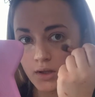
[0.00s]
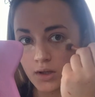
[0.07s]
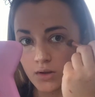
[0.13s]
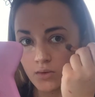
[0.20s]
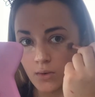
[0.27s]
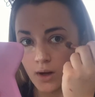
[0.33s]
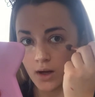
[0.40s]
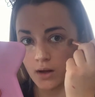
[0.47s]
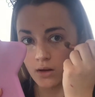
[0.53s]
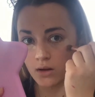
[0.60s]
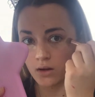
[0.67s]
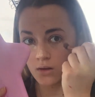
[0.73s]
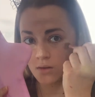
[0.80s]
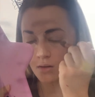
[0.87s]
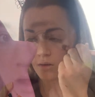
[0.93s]
as well.
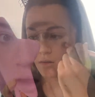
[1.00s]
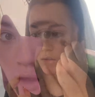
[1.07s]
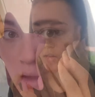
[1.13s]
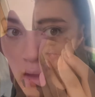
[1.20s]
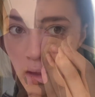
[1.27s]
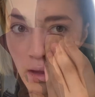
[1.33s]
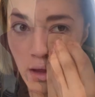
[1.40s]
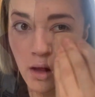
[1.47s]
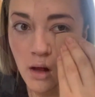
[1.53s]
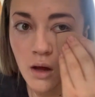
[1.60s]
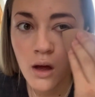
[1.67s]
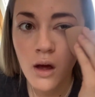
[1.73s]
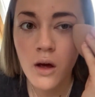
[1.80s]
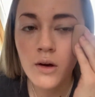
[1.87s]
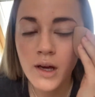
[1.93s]

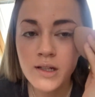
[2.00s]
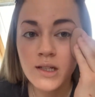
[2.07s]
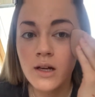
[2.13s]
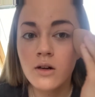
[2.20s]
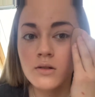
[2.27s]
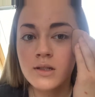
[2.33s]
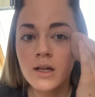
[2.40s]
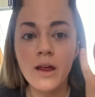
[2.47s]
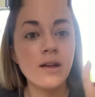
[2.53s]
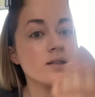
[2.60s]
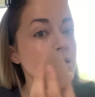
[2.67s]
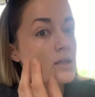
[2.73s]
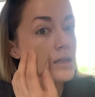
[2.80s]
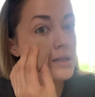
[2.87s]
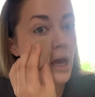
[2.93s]
Okay, so that concealer has
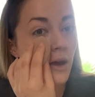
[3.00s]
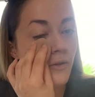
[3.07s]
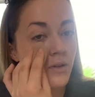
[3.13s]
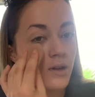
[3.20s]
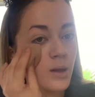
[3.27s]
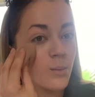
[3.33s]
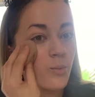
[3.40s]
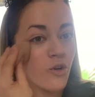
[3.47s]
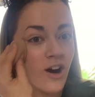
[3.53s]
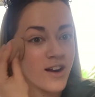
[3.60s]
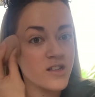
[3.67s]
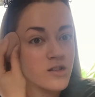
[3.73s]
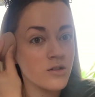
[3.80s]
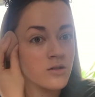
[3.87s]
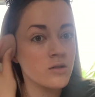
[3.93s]
definitely
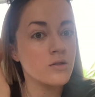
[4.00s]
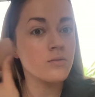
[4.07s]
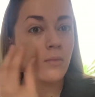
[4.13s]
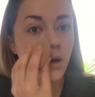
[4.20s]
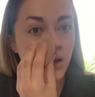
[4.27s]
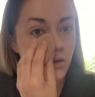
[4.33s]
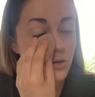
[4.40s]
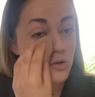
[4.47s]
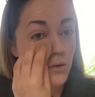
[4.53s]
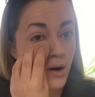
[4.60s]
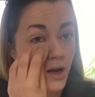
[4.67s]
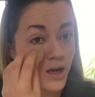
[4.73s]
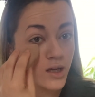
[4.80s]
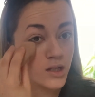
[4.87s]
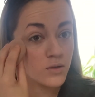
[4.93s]
brightened my under
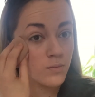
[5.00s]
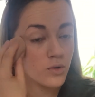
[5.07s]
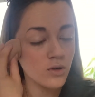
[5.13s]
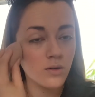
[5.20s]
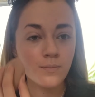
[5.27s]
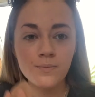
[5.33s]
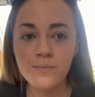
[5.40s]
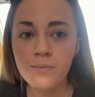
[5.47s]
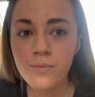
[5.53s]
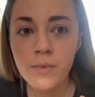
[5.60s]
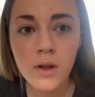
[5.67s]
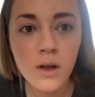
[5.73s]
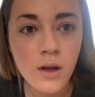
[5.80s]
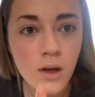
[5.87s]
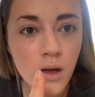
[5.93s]
eyes, but
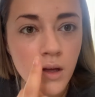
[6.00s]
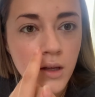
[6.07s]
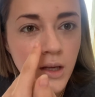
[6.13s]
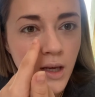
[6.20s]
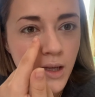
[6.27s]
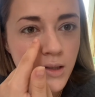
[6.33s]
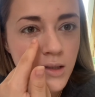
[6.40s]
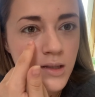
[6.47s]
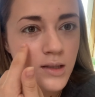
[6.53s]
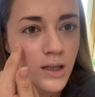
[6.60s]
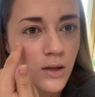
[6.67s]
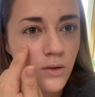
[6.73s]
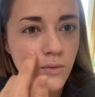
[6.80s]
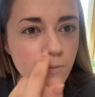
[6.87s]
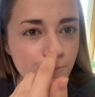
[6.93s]
you can
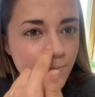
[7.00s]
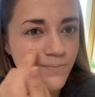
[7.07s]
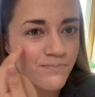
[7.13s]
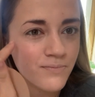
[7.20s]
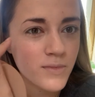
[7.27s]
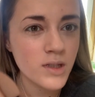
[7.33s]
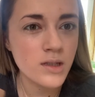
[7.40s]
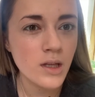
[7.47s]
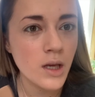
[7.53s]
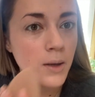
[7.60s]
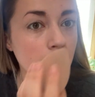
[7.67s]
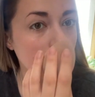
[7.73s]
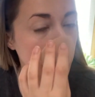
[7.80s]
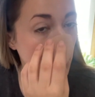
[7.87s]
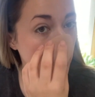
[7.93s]
still see
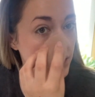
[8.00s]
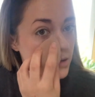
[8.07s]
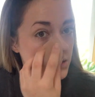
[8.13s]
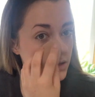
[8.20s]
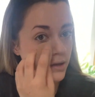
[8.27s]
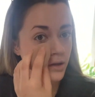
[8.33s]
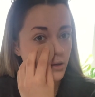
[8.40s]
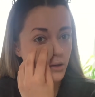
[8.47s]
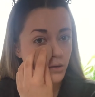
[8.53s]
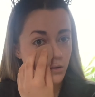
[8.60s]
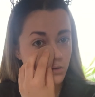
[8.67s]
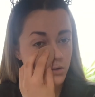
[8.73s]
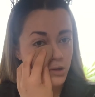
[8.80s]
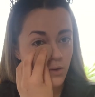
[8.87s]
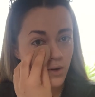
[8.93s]
my dark
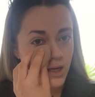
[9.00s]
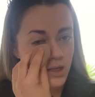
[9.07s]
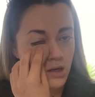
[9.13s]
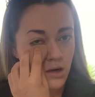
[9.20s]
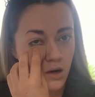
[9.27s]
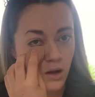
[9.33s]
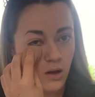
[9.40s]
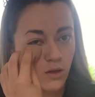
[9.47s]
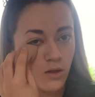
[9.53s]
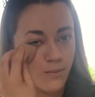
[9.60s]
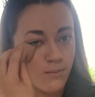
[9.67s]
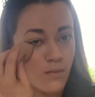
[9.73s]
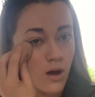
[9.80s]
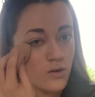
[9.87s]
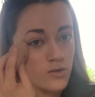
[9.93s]
circles. So it isn't the
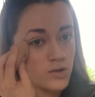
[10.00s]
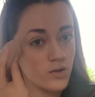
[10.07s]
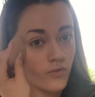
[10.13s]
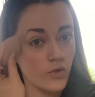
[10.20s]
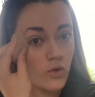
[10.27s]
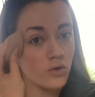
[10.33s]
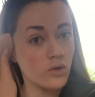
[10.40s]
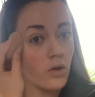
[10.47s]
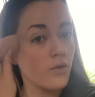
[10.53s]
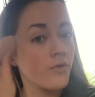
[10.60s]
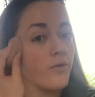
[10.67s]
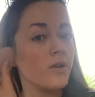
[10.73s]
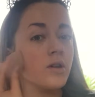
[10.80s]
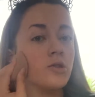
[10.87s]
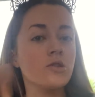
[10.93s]
most full
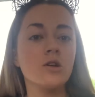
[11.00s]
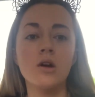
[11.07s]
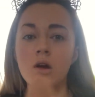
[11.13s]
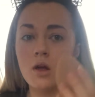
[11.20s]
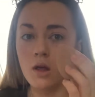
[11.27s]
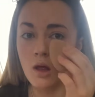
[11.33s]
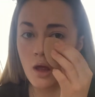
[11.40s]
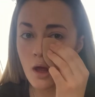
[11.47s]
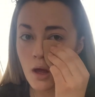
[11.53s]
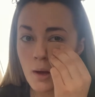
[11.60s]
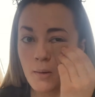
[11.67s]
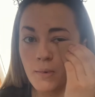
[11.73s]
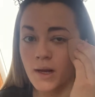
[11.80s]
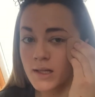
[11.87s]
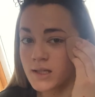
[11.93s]
coverage,
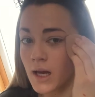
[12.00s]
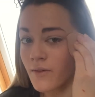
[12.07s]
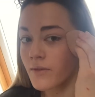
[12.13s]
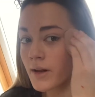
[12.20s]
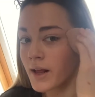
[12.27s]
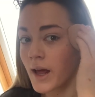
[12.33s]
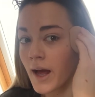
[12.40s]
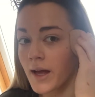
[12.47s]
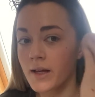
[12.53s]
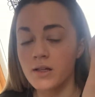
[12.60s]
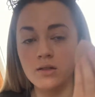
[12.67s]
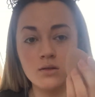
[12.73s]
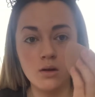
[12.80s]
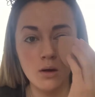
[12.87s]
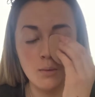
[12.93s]
but it definitely
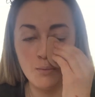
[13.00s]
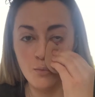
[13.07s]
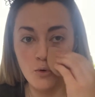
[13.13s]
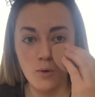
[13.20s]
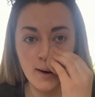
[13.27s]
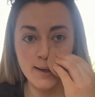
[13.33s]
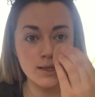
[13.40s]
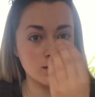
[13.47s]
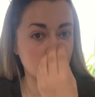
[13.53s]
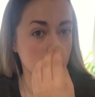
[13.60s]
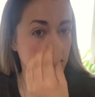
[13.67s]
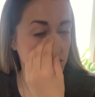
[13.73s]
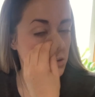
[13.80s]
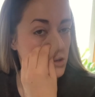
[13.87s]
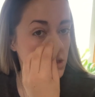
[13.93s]
has
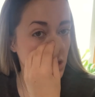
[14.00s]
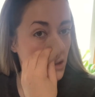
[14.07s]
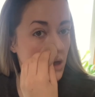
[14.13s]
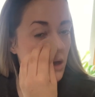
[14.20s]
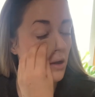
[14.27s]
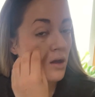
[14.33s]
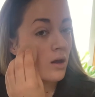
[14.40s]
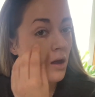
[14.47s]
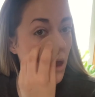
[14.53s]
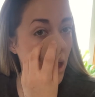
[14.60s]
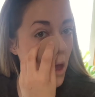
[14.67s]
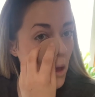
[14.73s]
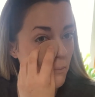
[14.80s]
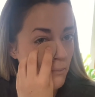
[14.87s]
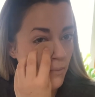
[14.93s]
brightened
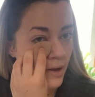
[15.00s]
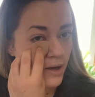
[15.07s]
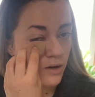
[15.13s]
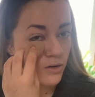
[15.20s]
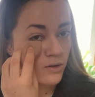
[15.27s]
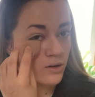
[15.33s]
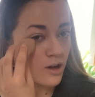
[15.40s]
my under